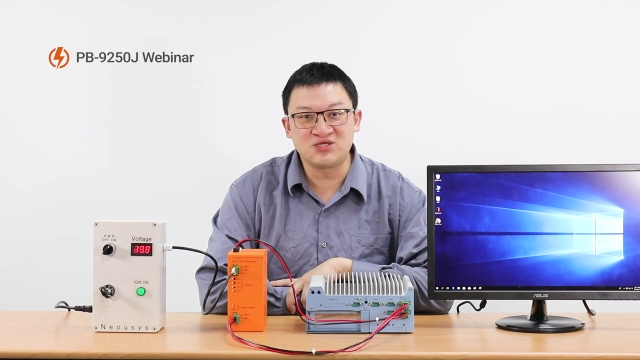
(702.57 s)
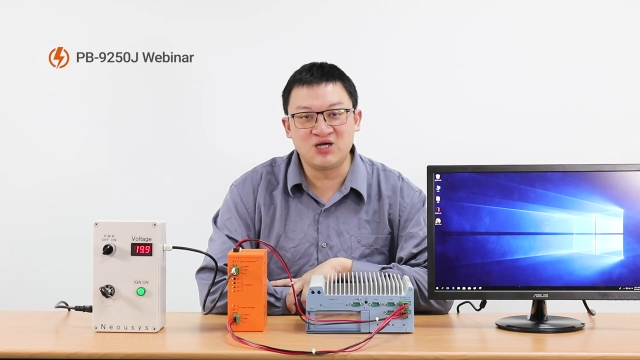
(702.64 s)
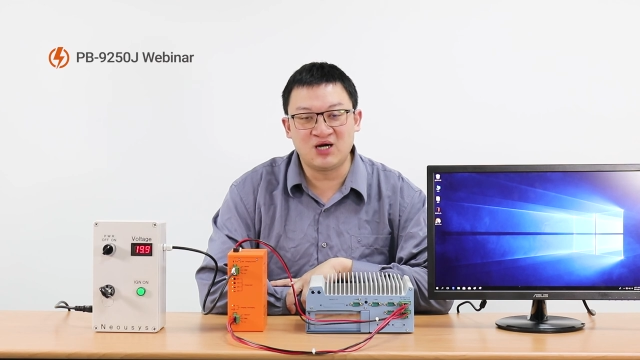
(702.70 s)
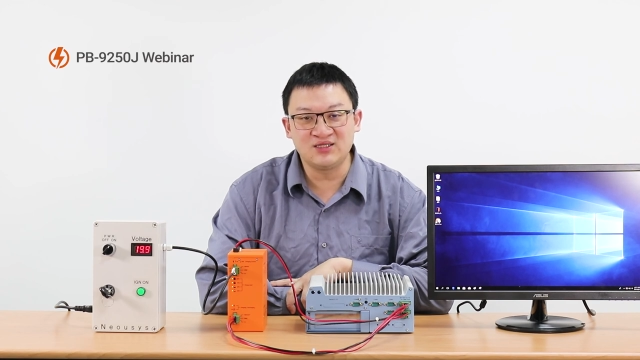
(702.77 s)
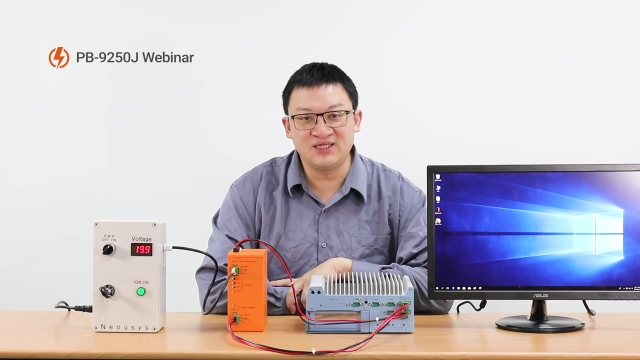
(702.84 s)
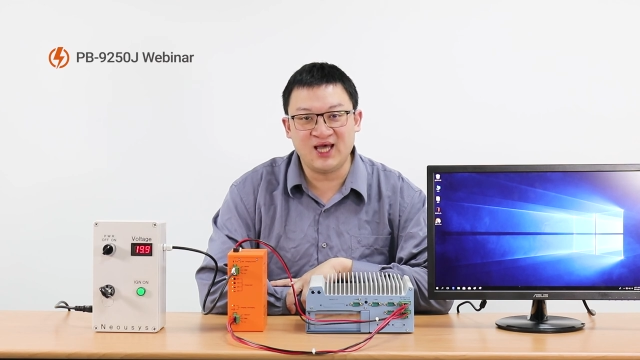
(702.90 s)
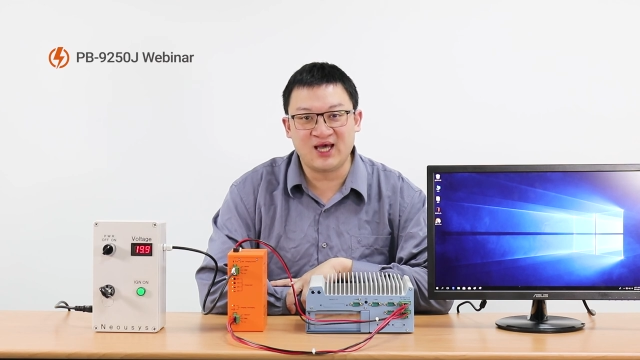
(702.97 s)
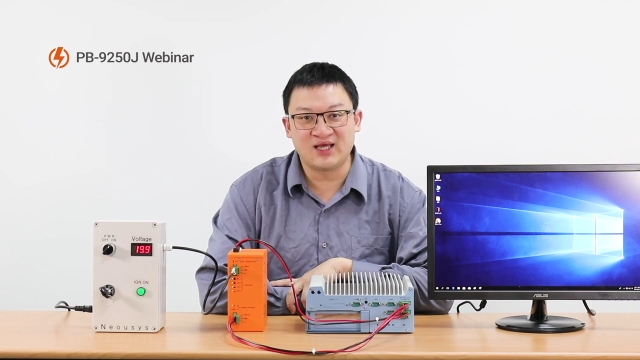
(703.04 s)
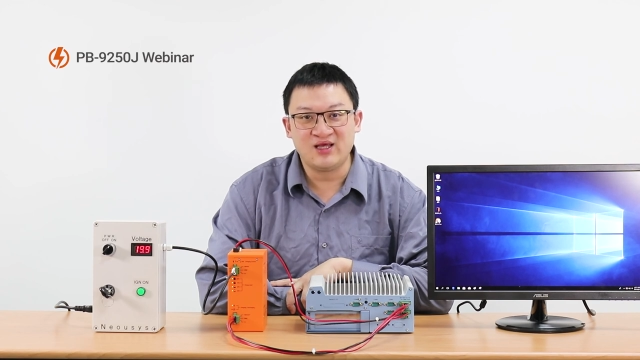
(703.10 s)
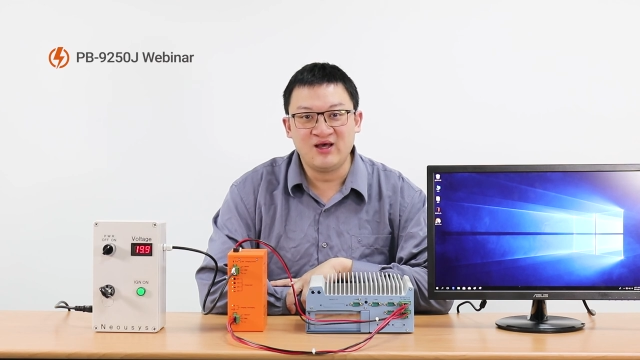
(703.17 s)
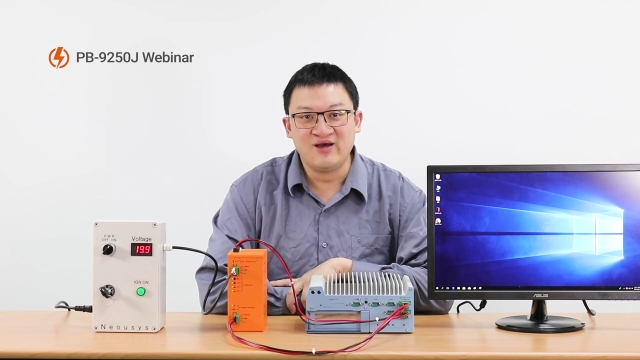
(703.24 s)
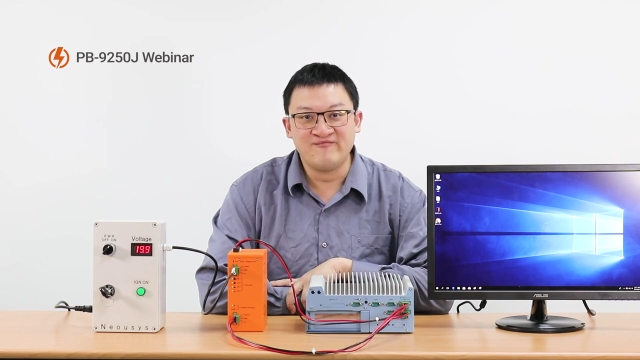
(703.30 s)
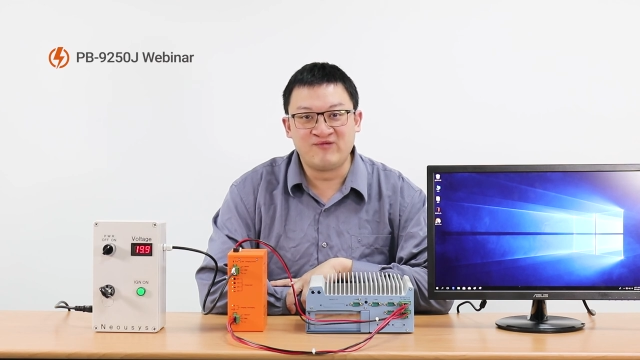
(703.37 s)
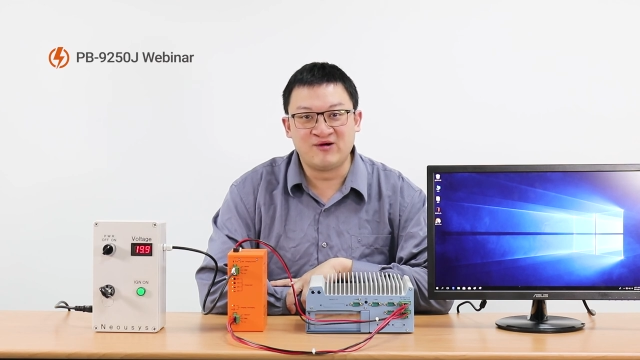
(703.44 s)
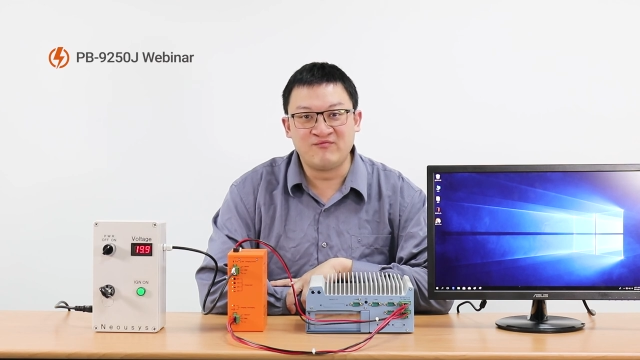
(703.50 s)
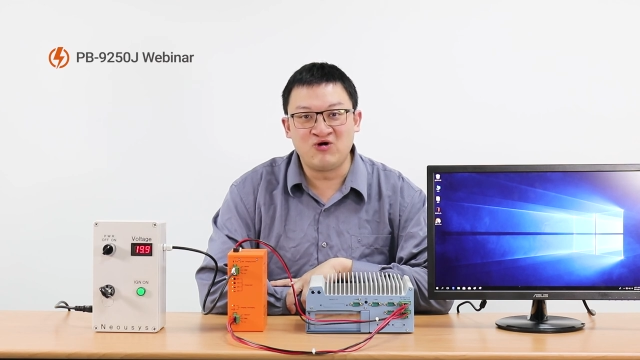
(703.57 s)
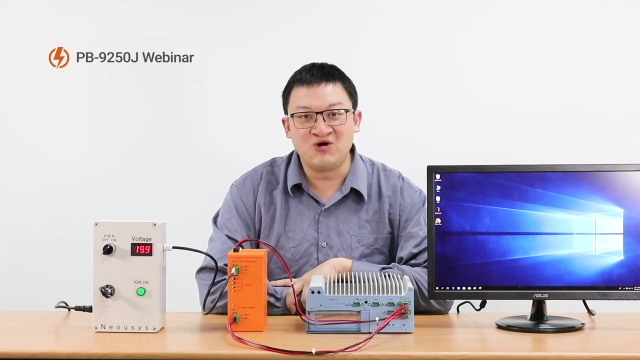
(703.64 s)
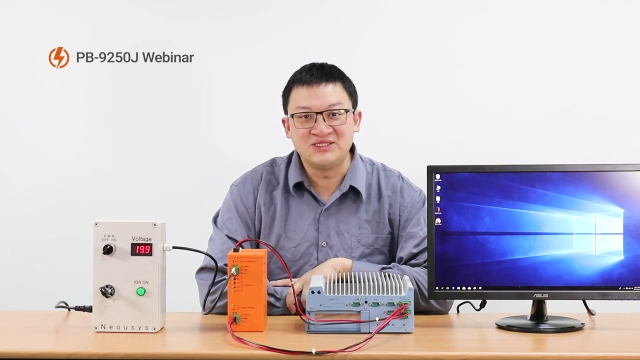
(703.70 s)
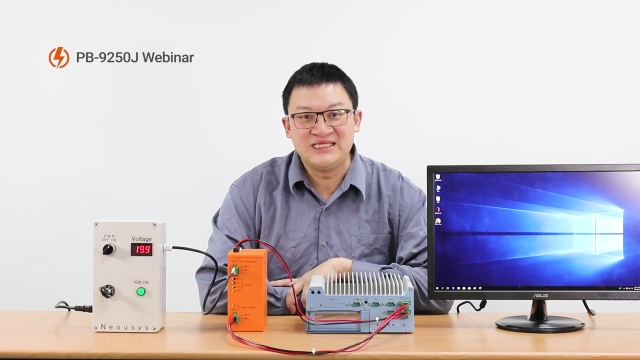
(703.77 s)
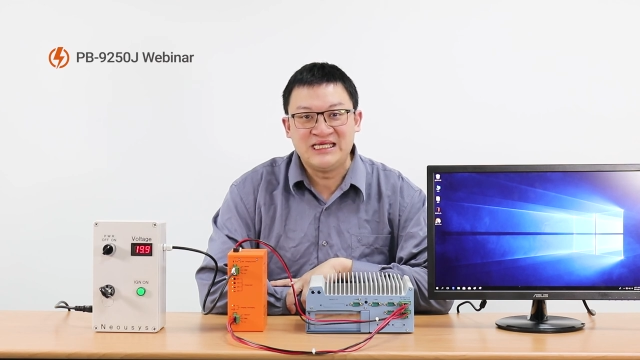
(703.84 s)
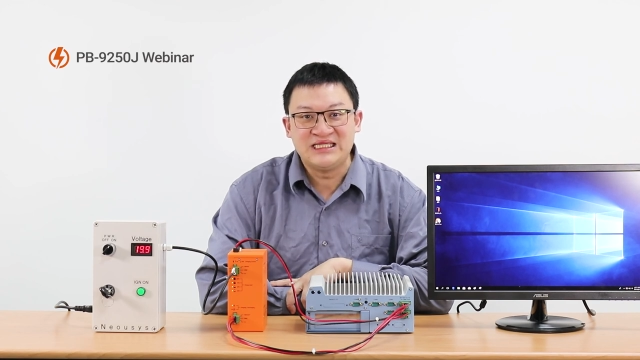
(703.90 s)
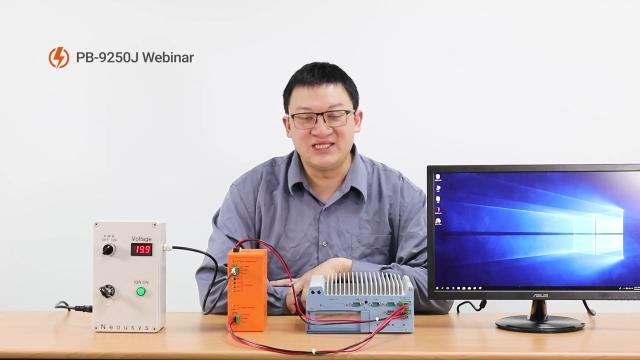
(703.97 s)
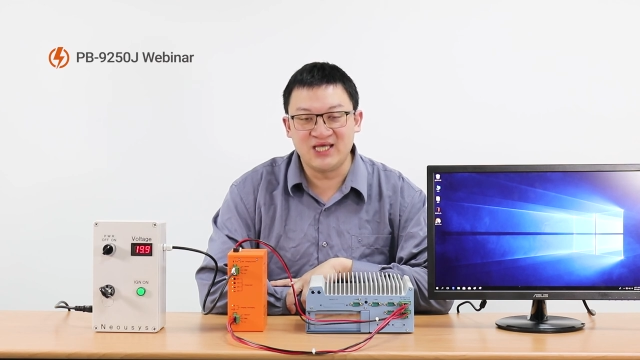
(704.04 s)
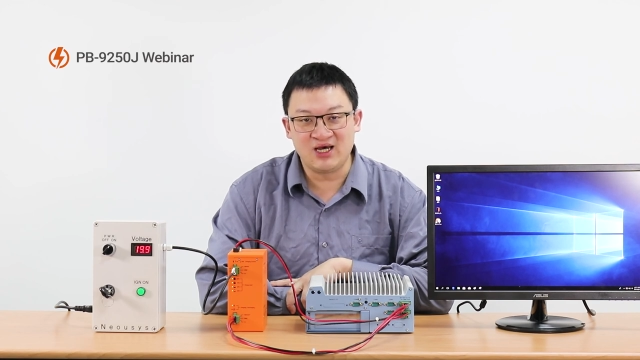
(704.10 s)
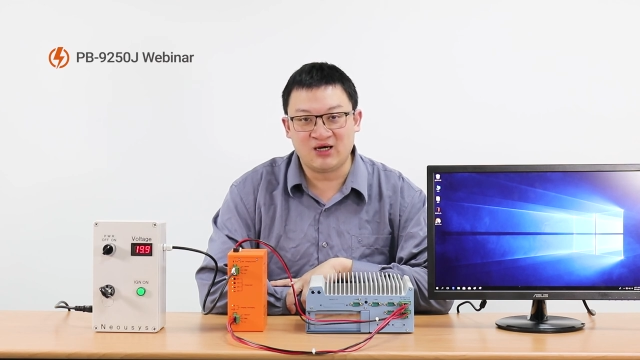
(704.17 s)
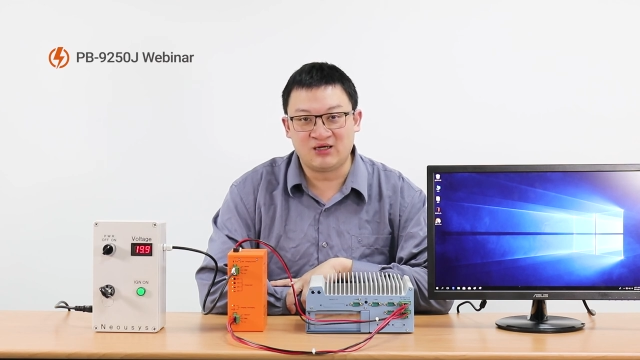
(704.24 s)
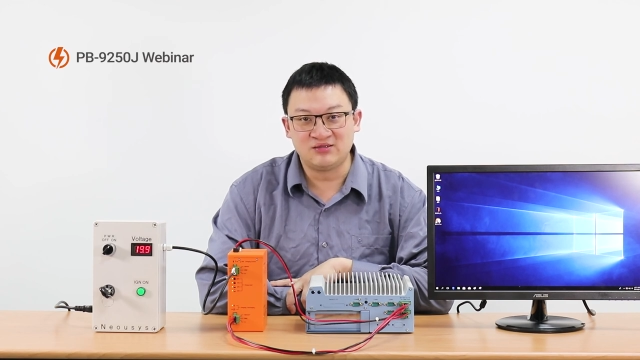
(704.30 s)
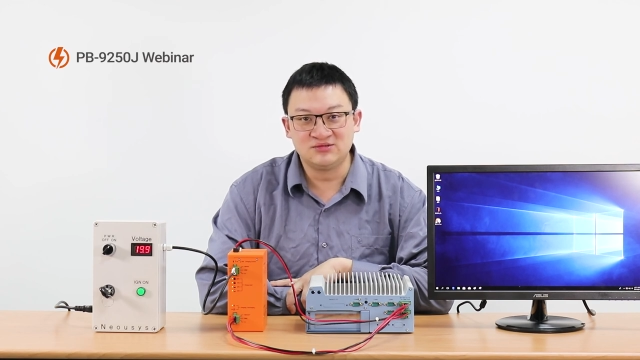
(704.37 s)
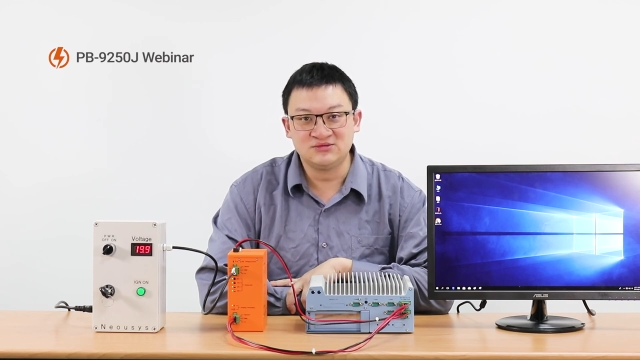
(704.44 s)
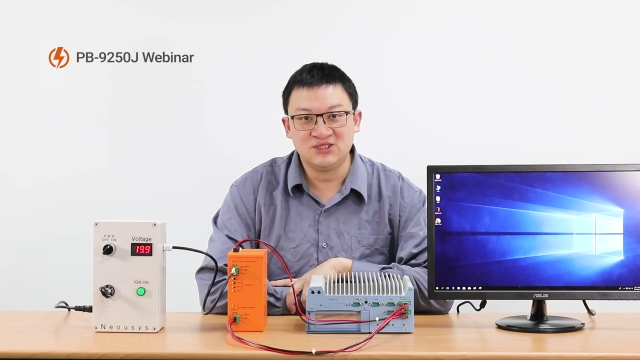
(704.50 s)
contact for more
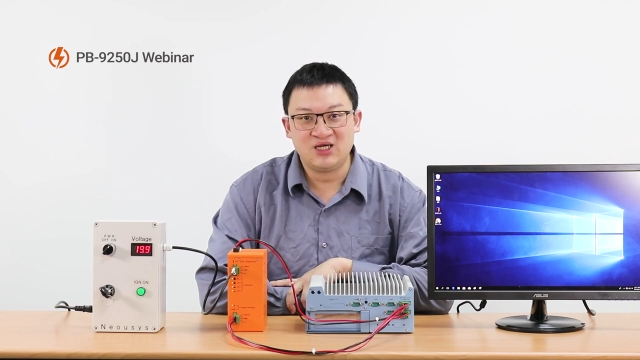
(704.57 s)
detail.